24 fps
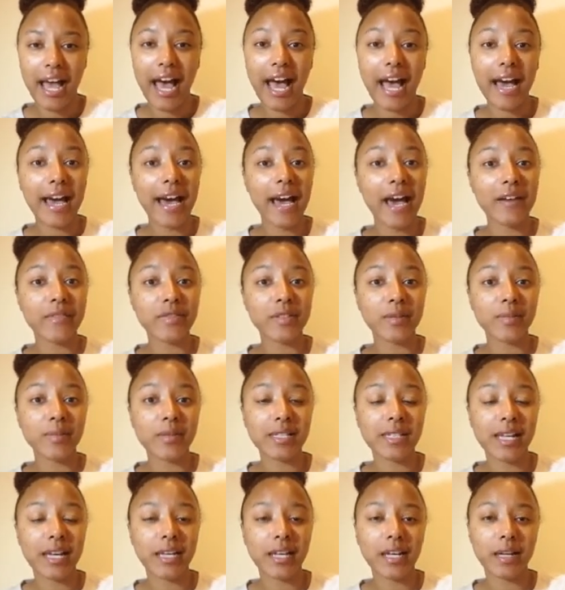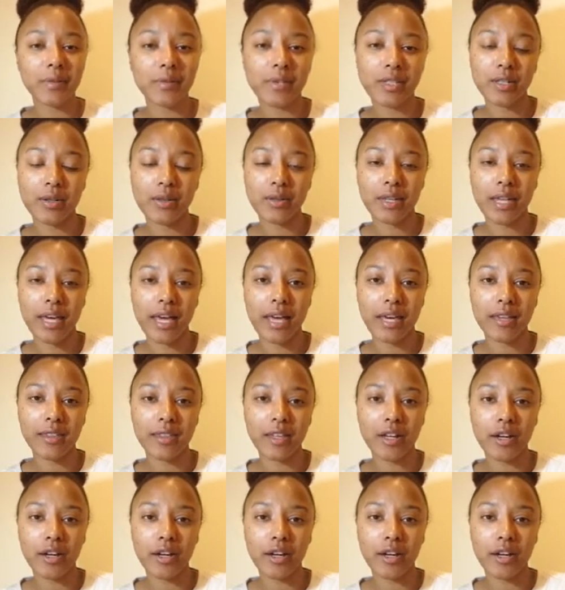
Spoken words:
I have them set up so that